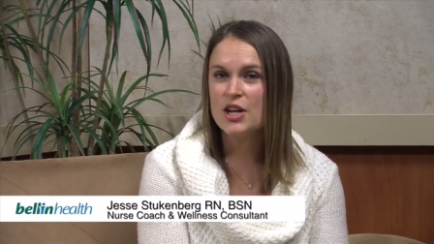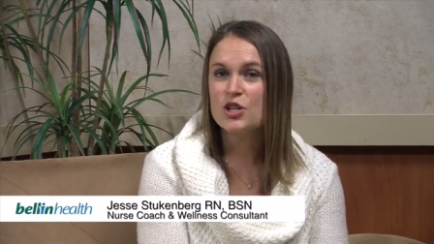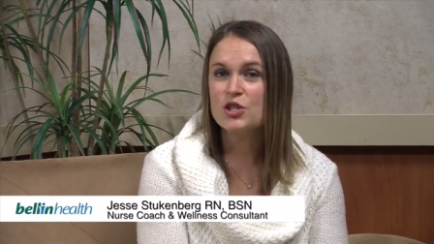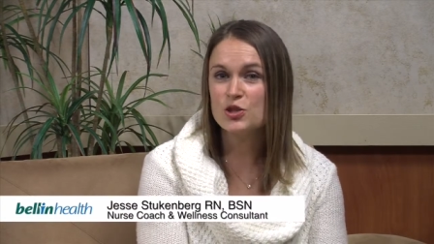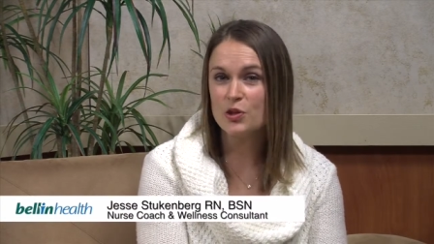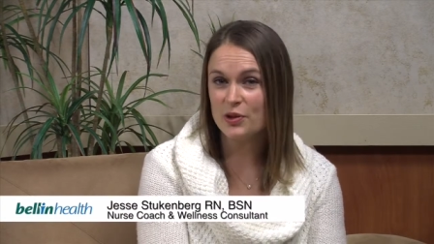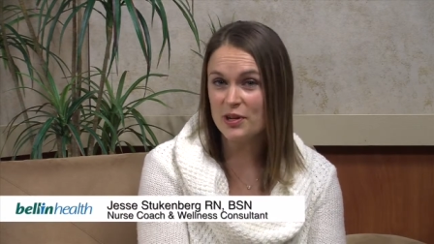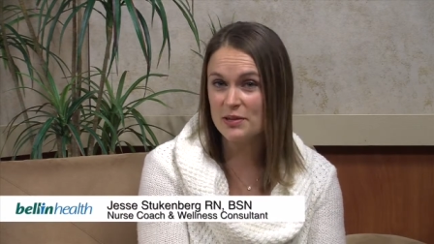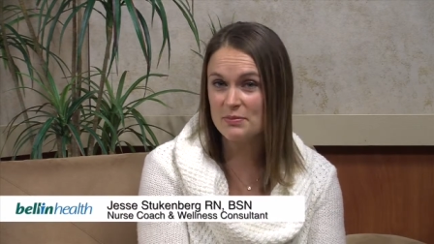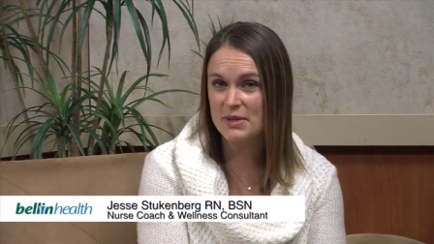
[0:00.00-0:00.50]

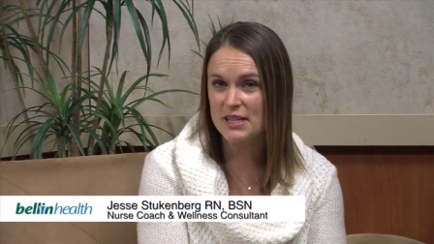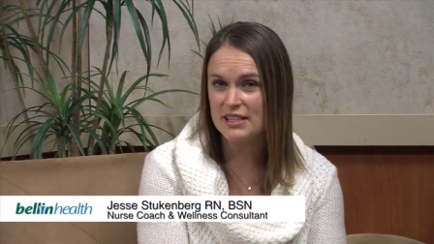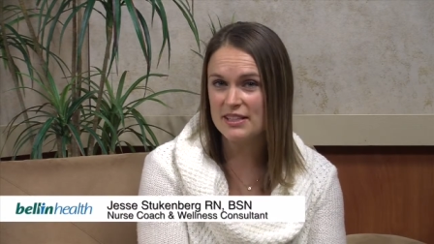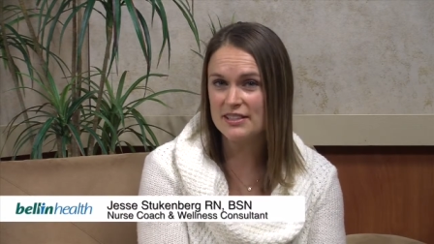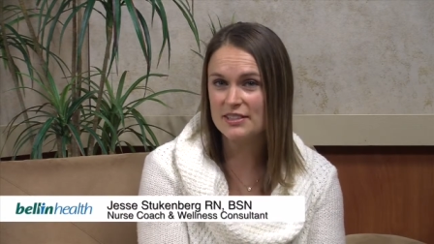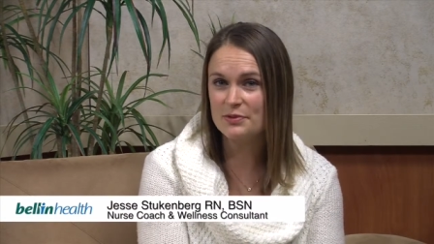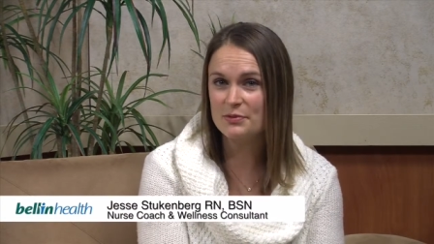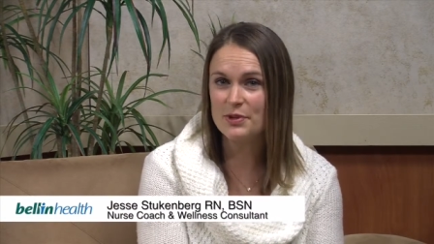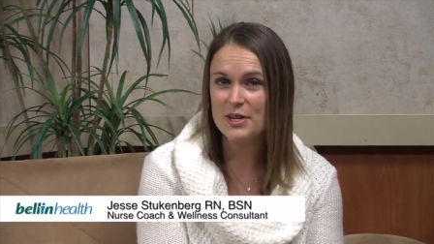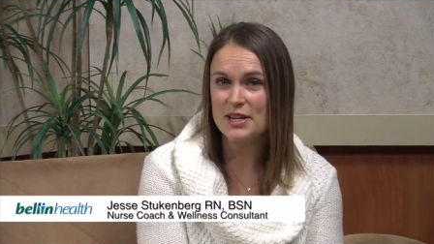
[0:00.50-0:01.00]
Join me
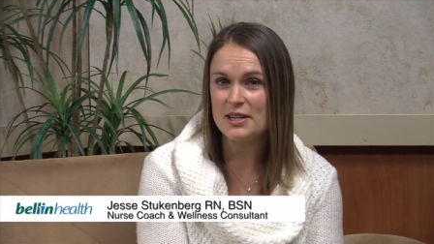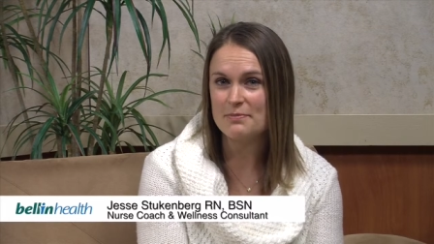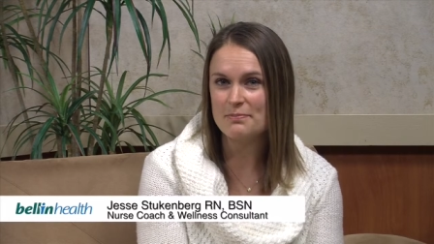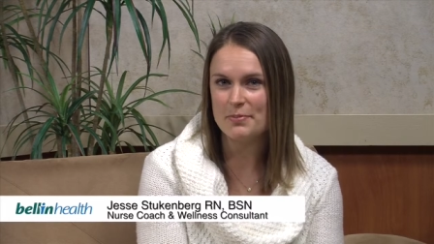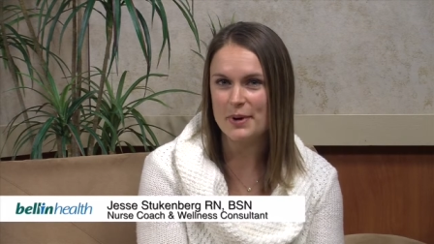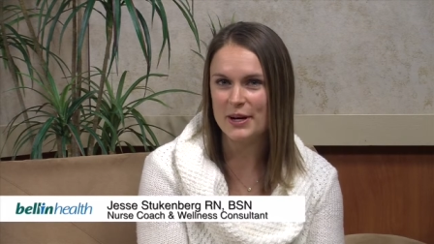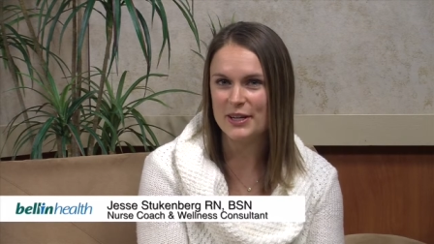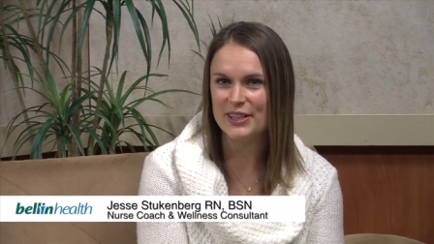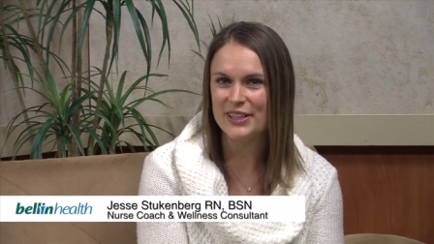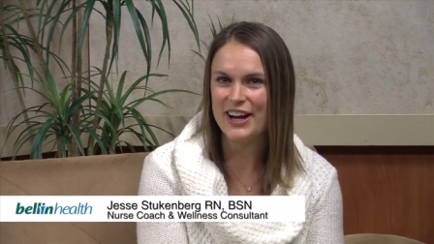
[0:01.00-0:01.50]
as we
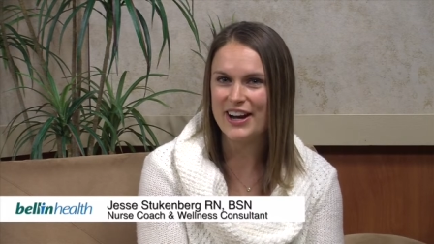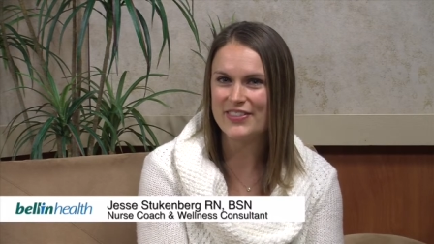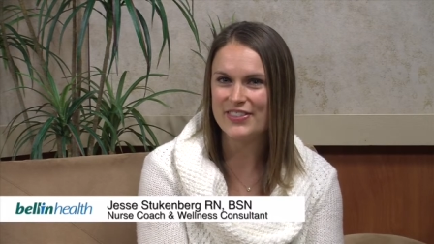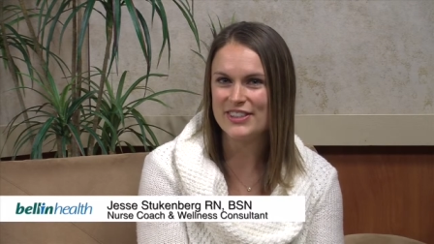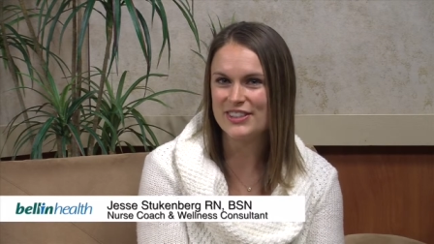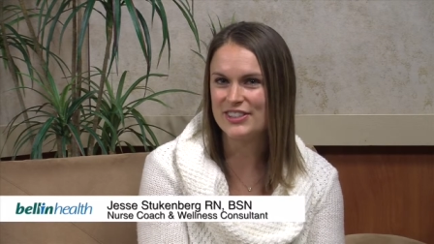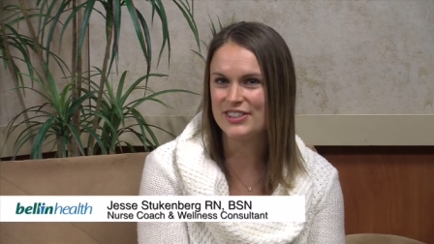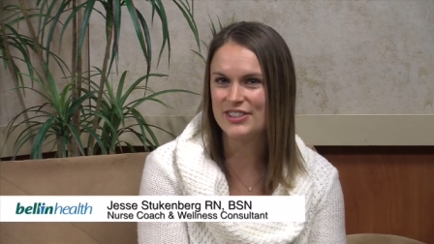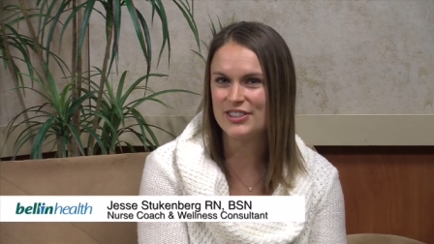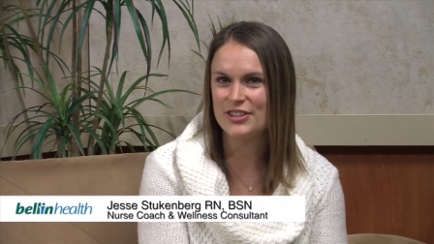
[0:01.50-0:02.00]
embark on
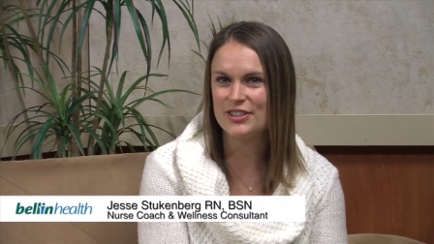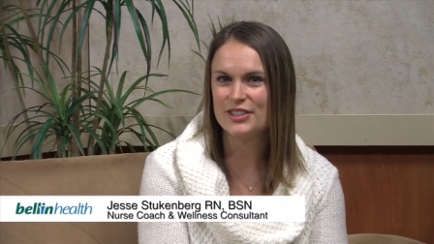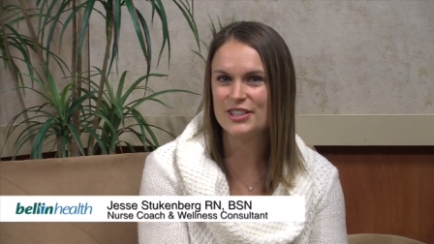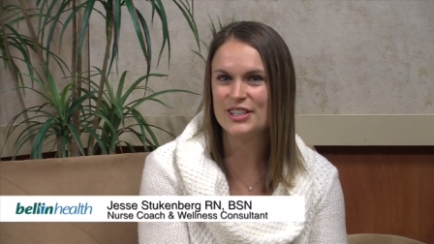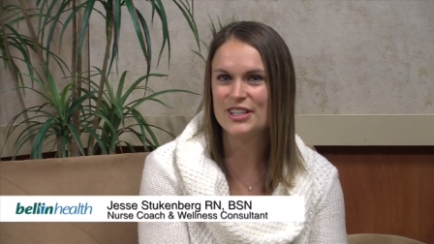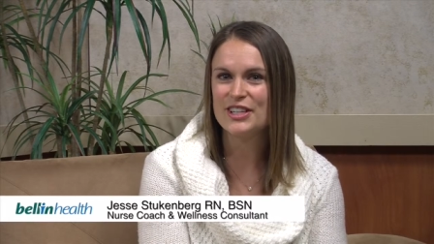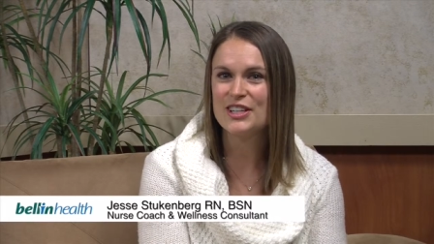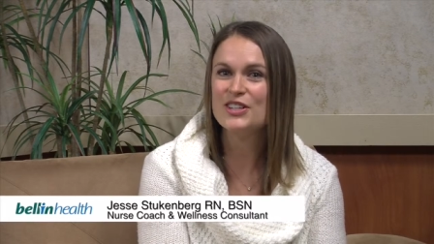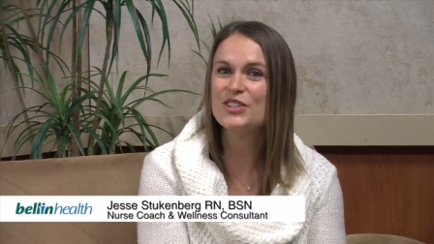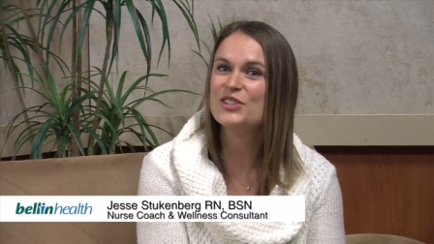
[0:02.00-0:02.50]
this
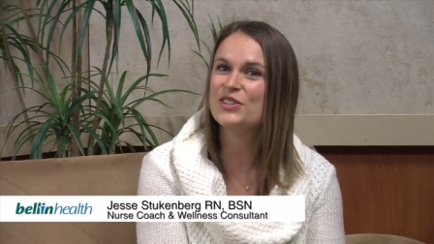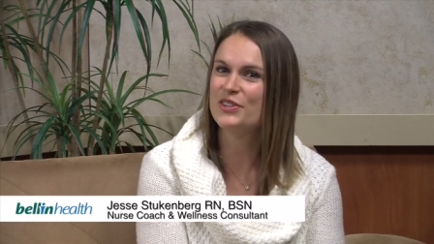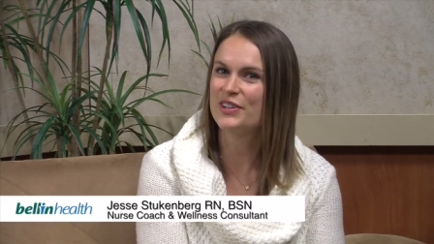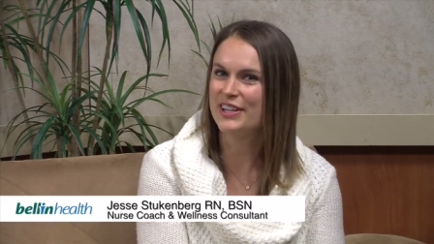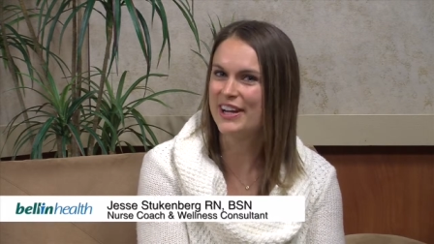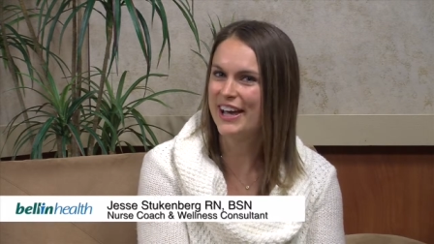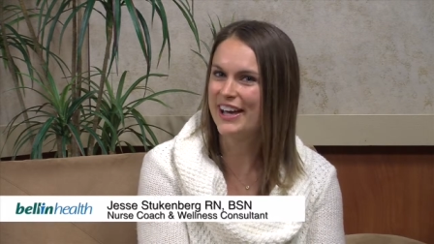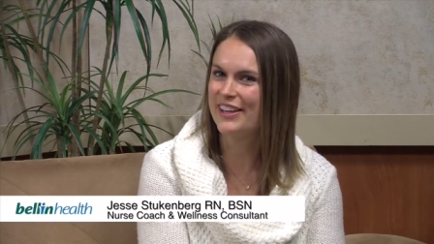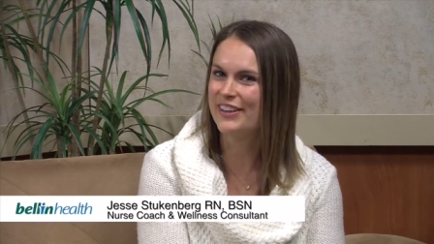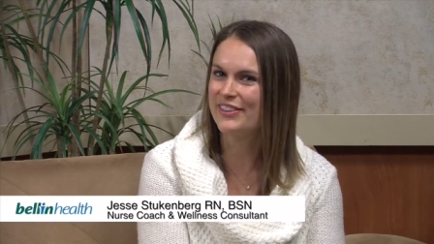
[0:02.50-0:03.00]
journey
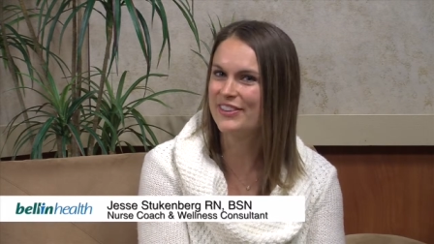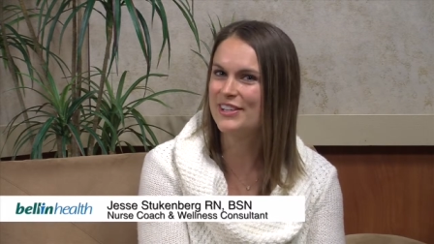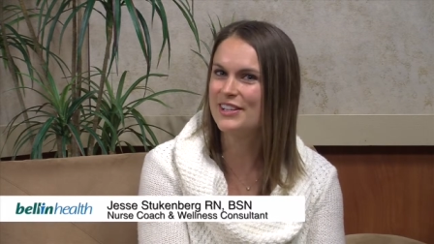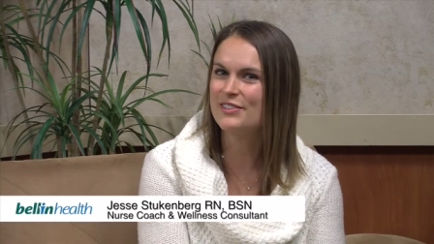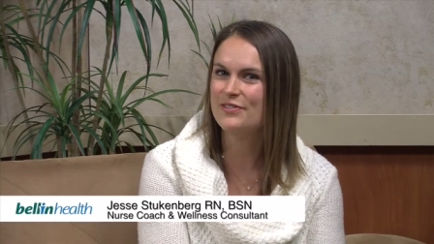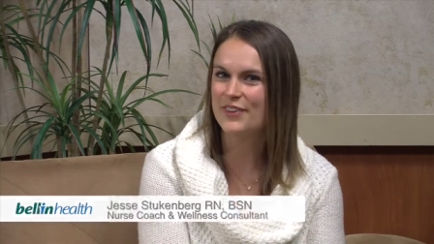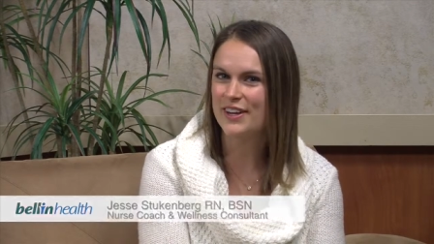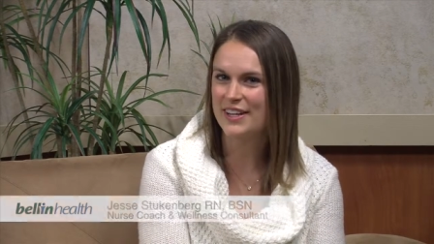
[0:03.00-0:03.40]
toward health and